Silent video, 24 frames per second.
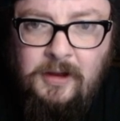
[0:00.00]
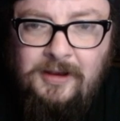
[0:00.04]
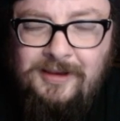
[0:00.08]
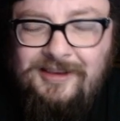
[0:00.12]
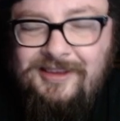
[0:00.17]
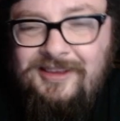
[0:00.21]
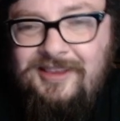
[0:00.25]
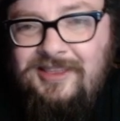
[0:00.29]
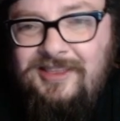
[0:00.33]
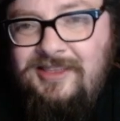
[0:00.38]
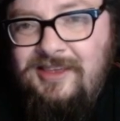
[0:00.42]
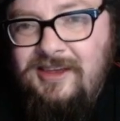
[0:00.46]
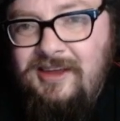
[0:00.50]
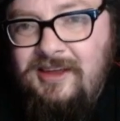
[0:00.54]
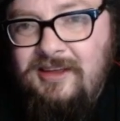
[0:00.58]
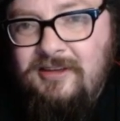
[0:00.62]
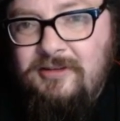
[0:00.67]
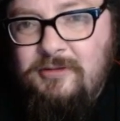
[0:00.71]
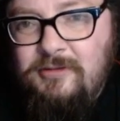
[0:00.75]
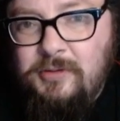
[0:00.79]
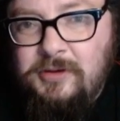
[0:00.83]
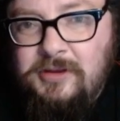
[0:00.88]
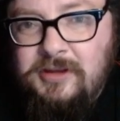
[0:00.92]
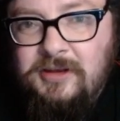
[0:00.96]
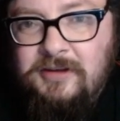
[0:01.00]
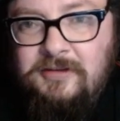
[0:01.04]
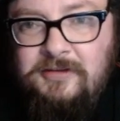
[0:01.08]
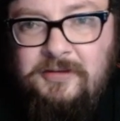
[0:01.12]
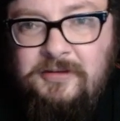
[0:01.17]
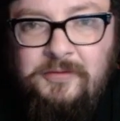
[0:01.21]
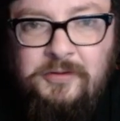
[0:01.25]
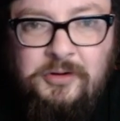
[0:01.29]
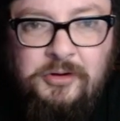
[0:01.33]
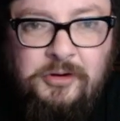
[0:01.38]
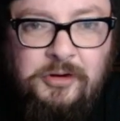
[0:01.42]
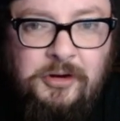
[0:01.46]
The thing is with this,
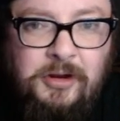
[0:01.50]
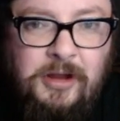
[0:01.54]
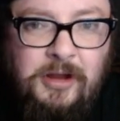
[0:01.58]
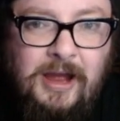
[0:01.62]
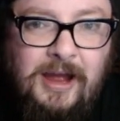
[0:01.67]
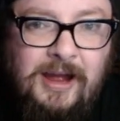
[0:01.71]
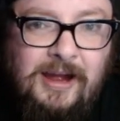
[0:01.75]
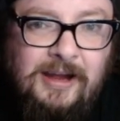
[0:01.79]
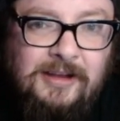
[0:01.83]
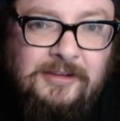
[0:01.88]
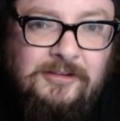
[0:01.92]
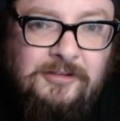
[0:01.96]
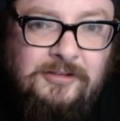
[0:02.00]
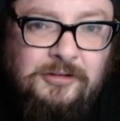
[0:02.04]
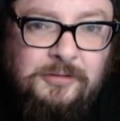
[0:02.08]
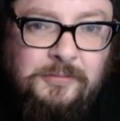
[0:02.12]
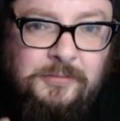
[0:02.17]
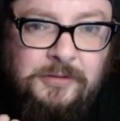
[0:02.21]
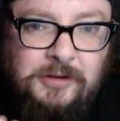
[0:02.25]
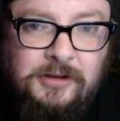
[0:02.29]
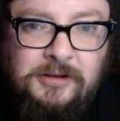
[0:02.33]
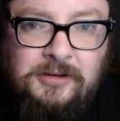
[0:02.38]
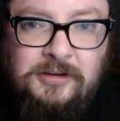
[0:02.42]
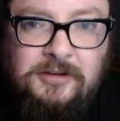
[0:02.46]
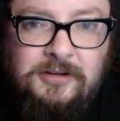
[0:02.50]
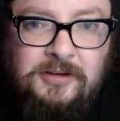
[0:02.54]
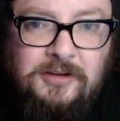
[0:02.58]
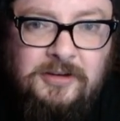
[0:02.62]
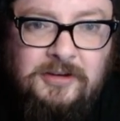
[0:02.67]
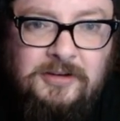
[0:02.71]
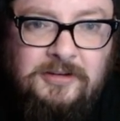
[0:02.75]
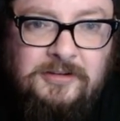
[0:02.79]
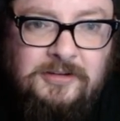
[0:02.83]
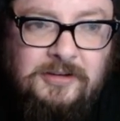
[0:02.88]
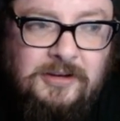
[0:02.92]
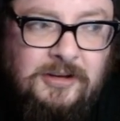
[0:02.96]
if you're going to add something to
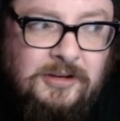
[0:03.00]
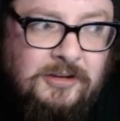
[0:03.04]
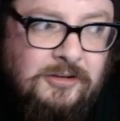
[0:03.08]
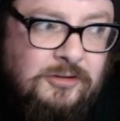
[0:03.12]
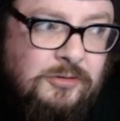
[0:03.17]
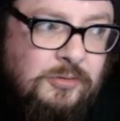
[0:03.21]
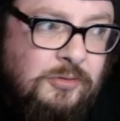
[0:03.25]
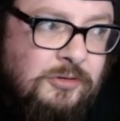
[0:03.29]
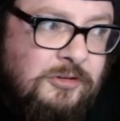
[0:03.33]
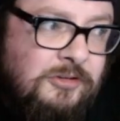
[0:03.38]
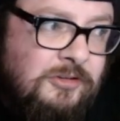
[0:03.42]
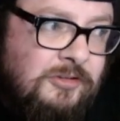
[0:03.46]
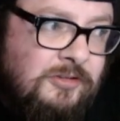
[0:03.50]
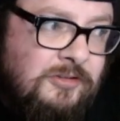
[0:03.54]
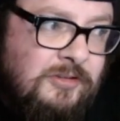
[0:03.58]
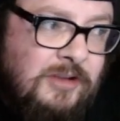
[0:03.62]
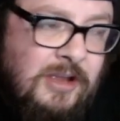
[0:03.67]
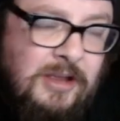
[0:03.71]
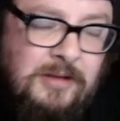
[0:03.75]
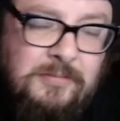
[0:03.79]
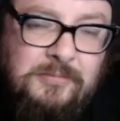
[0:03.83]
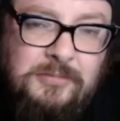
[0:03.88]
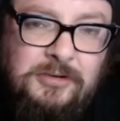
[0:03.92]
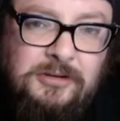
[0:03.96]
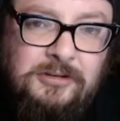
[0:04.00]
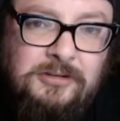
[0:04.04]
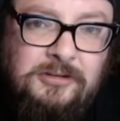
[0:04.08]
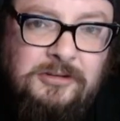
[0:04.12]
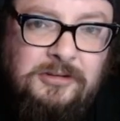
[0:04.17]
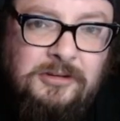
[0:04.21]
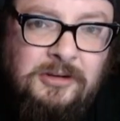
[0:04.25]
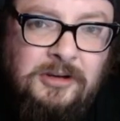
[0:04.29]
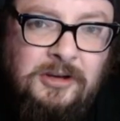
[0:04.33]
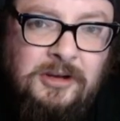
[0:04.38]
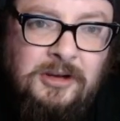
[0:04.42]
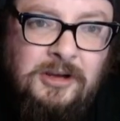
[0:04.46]
this into a
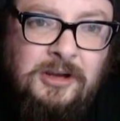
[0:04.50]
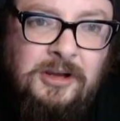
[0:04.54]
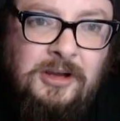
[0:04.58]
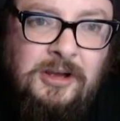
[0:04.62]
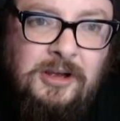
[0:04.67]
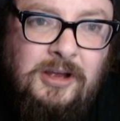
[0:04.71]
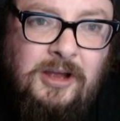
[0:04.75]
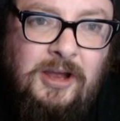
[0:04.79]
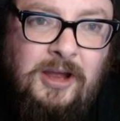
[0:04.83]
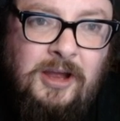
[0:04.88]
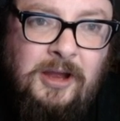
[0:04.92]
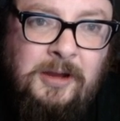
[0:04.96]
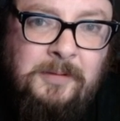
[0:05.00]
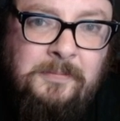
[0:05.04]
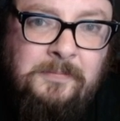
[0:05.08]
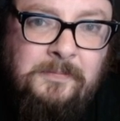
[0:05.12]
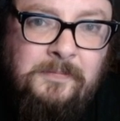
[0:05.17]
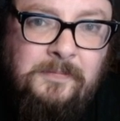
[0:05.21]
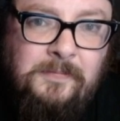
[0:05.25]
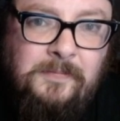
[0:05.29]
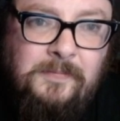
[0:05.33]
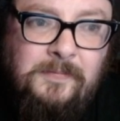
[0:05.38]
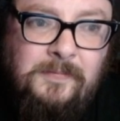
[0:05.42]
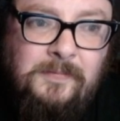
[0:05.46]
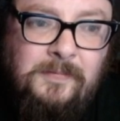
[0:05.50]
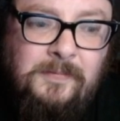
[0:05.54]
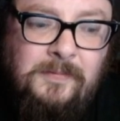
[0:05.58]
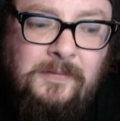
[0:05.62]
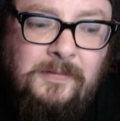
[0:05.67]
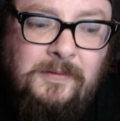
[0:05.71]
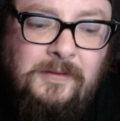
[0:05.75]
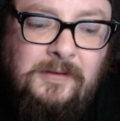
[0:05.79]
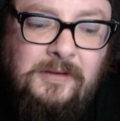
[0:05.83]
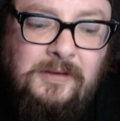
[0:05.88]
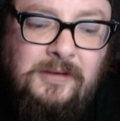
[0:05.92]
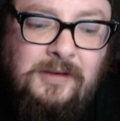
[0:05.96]
statement, and
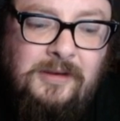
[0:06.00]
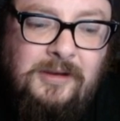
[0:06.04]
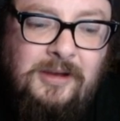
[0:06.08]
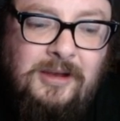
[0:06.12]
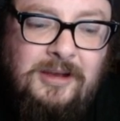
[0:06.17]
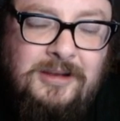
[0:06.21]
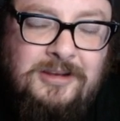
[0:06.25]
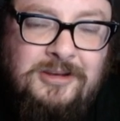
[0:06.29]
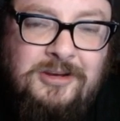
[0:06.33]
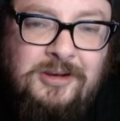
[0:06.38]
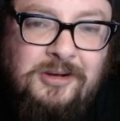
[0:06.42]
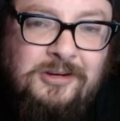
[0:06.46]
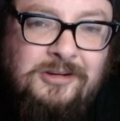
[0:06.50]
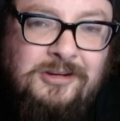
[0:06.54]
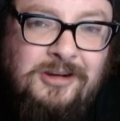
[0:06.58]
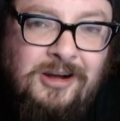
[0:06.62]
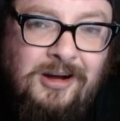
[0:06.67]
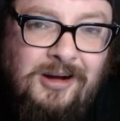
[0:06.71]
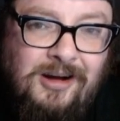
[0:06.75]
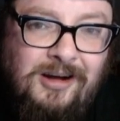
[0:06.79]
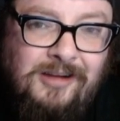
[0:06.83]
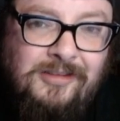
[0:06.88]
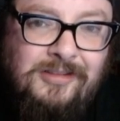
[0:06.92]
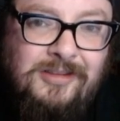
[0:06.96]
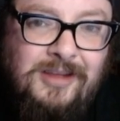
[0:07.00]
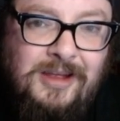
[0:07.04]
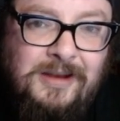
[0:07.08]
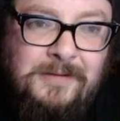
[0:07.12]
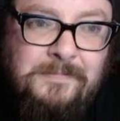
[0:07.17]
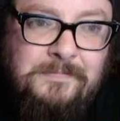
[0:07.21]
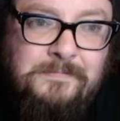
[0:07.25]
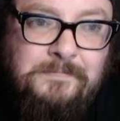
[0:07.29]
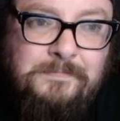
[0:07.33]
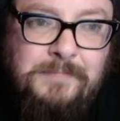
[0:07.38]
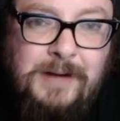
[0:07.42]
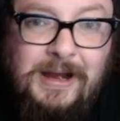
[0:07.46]
you can't
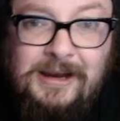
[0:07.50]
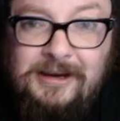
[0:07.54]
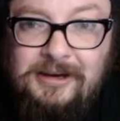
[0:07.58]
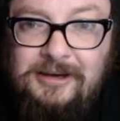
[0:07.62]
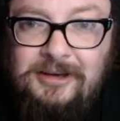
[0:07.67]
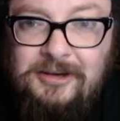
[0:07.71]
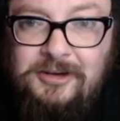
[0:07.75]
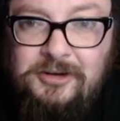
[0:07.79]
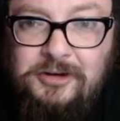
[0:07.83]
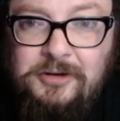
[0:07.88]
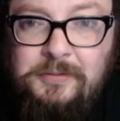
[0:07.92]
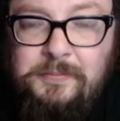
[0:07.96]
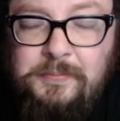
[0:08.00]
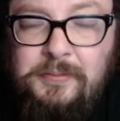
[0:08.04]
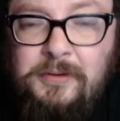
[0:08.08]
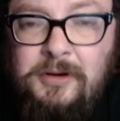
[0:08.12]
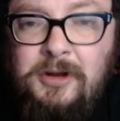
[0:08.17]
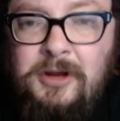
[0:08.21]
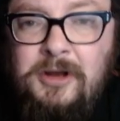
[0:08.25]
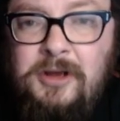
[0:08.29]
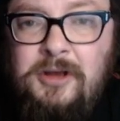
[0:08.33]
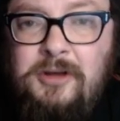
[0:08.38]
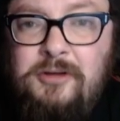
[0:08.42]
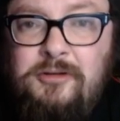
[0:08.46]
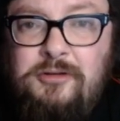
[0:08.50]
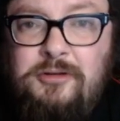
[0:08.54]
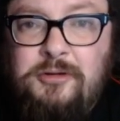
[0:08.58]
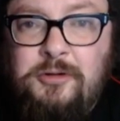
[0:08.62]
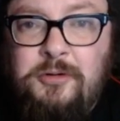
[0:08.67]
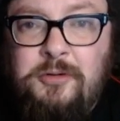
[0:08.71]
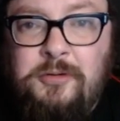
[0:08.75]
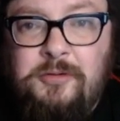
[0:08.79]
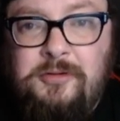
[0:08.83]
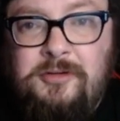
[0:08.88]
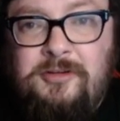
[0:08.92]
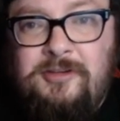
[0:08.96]
then back it up,
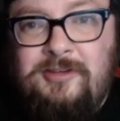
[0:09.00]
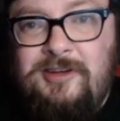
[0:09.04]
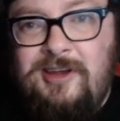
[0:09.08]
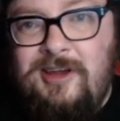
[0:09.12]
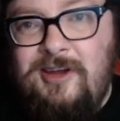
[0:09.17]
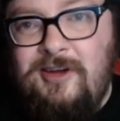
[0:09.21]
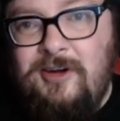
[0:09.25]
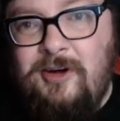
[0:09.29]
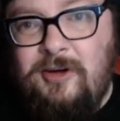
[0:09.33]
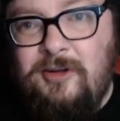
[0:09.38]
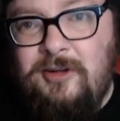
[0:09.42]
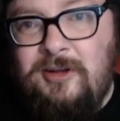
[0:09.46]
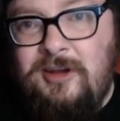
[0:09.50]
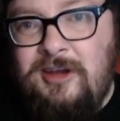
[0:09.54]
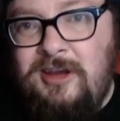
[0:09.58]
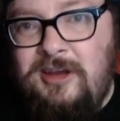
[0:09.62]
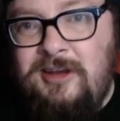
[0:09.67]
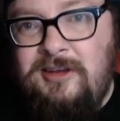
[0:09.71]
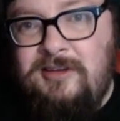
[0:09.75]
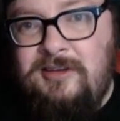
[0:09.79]
so say Holly